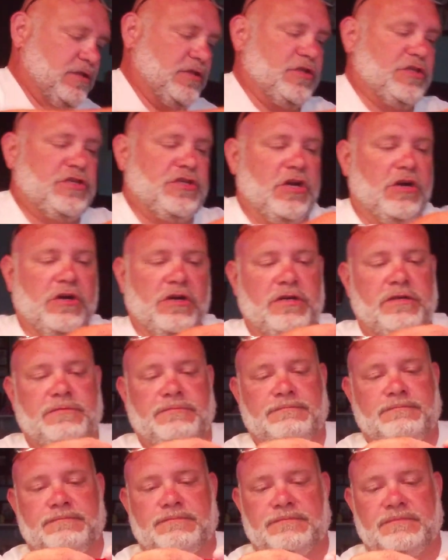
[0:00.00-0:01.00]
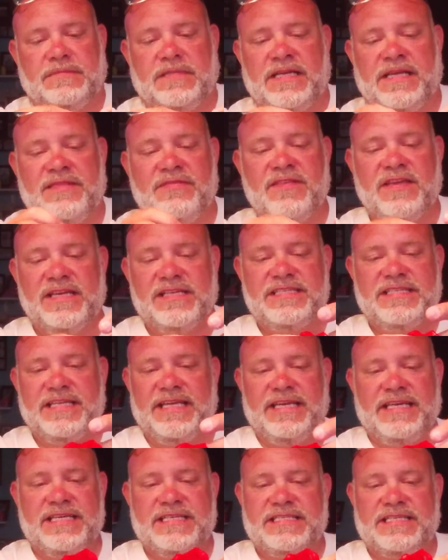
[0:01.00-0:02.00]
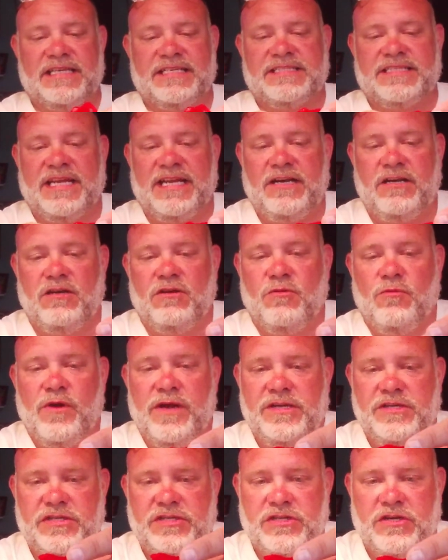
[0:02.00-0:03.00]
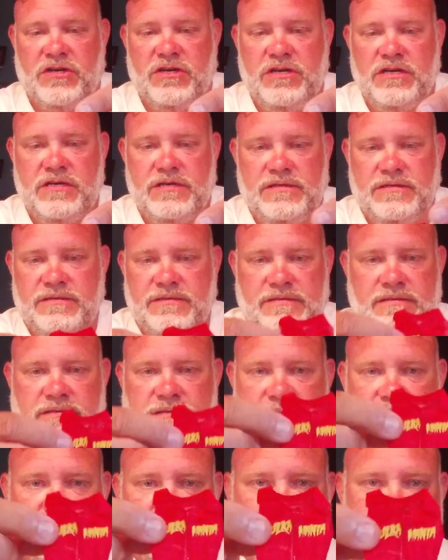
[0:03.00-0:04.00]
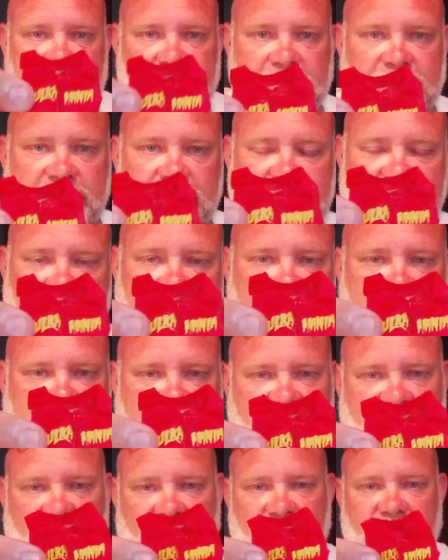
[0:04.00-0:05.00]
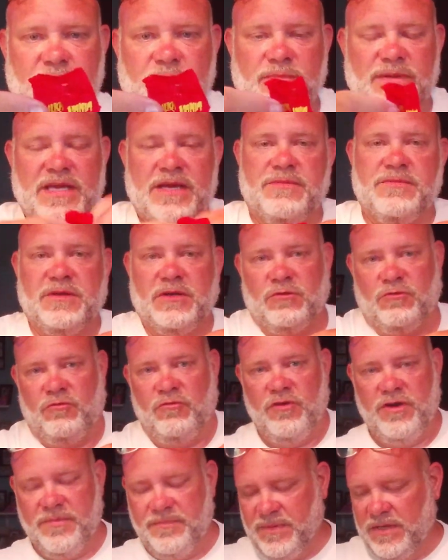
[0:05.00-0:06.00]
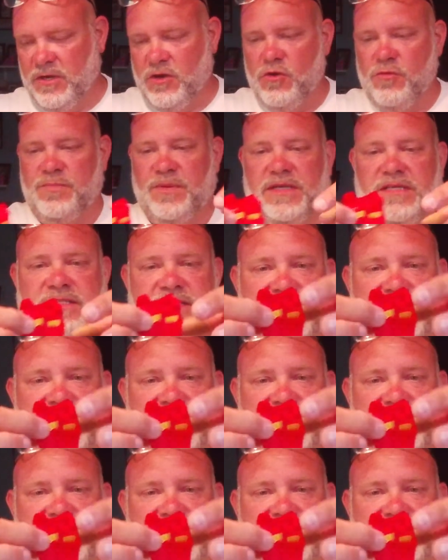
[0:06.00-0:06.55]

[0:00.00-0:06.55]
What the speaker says: shirt. And this is a tearaway shirt. So he'll be able to rip it open.